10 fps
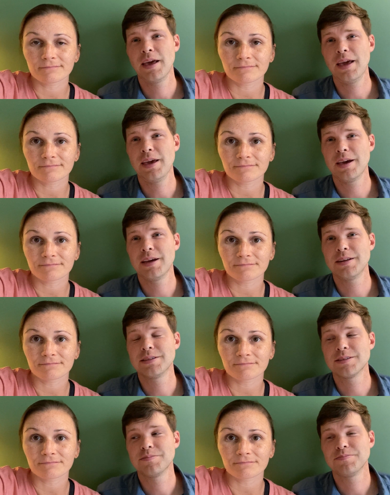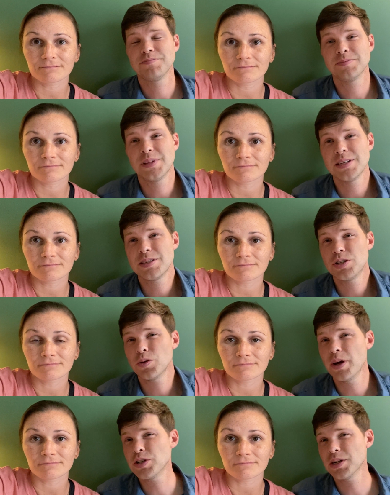Speaker 1: and this
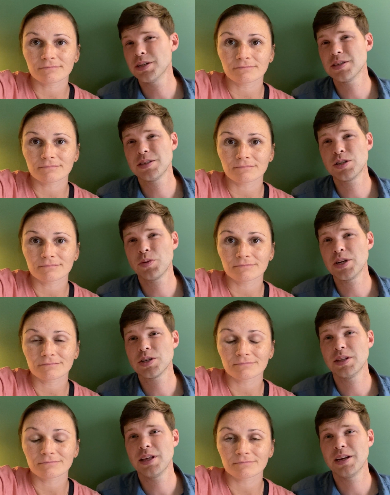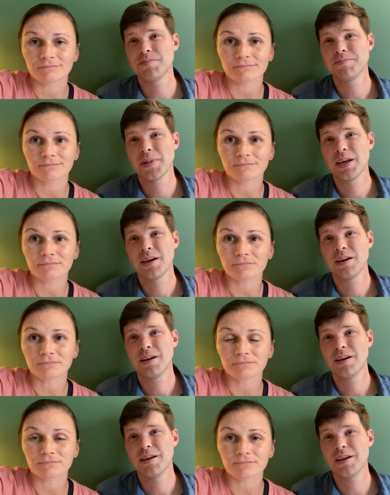situation is a situation that
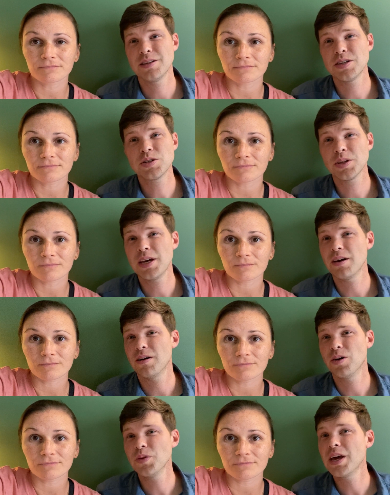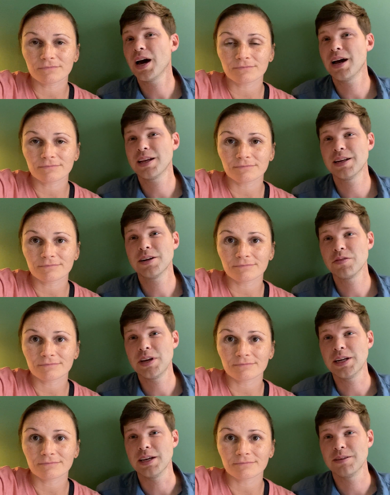essentially only God can
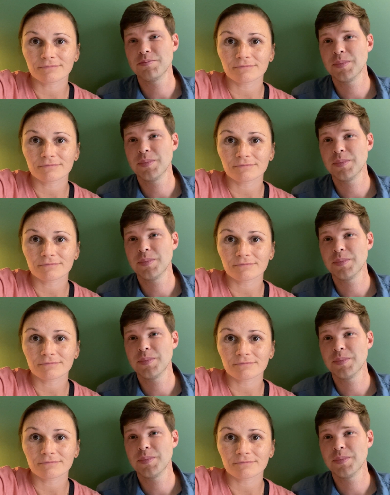intervene in.